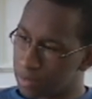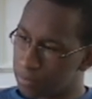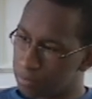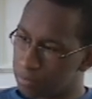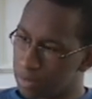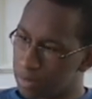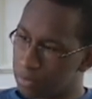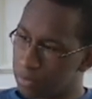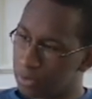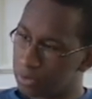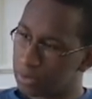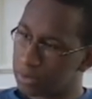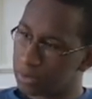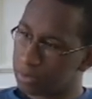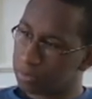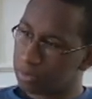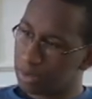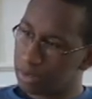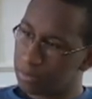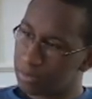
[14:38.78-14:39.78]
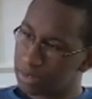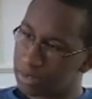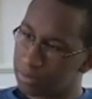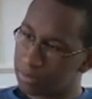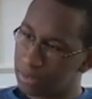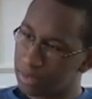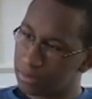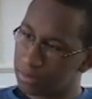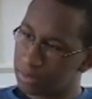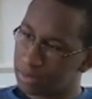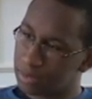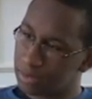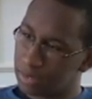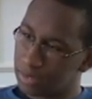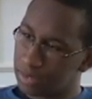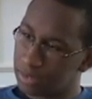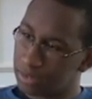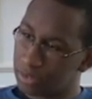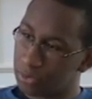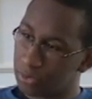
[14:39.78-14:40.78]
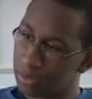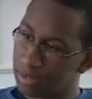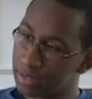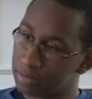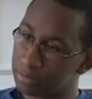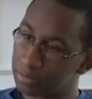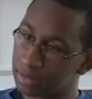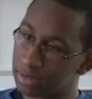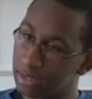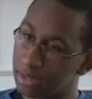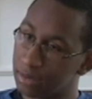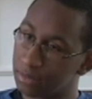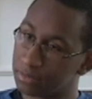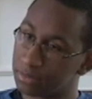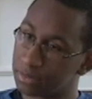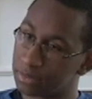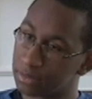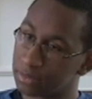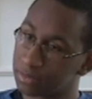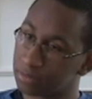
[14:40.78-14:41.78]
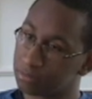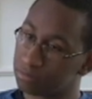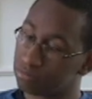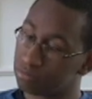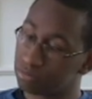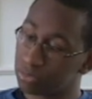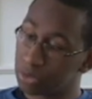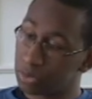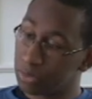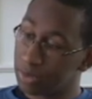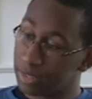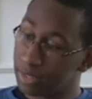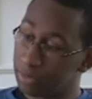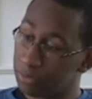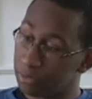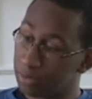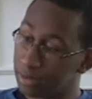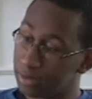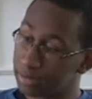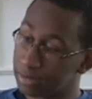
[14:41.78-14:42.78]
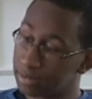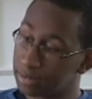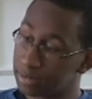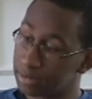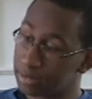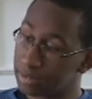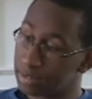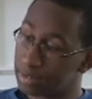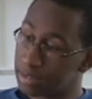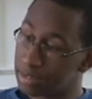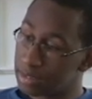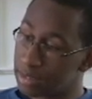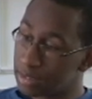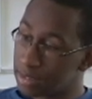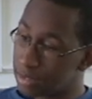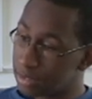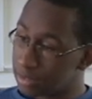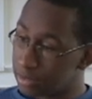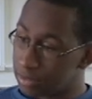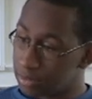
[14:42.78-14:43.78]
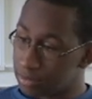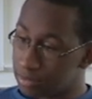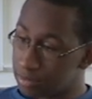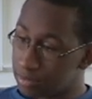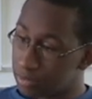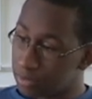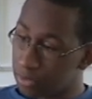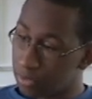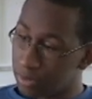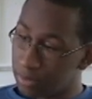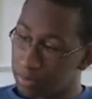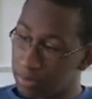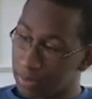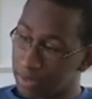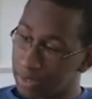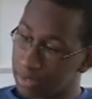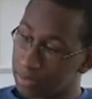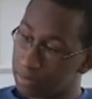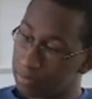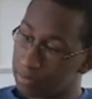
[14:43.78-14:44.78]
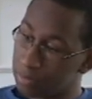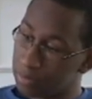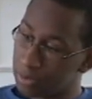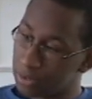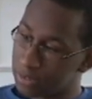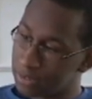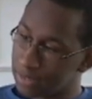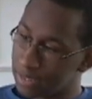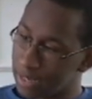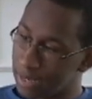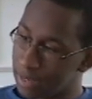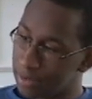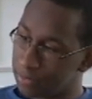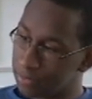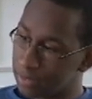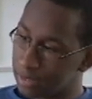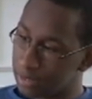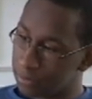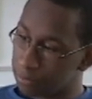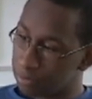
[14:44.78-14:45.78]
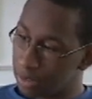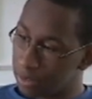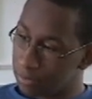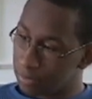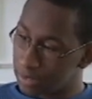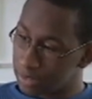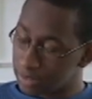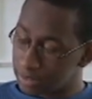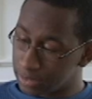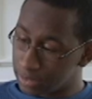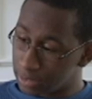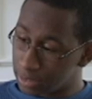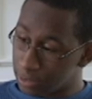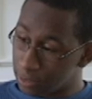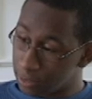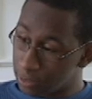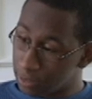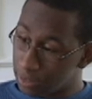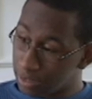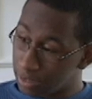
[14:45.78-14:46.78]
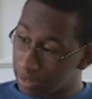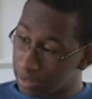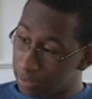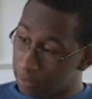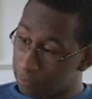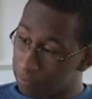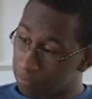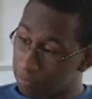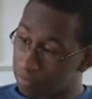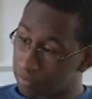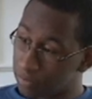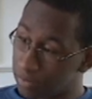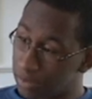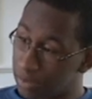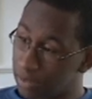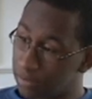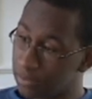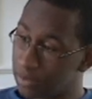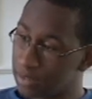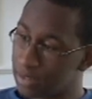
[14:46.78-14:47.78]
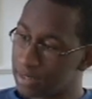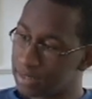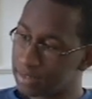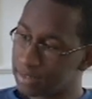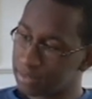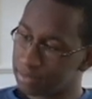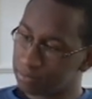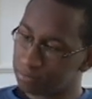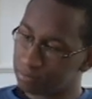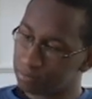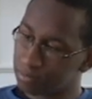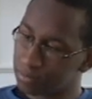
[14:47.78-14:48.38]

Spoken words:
people to pretty much be able to enjoy themselves the way they want. Don't want people like to be pushed down, and pretty much, if it doesn't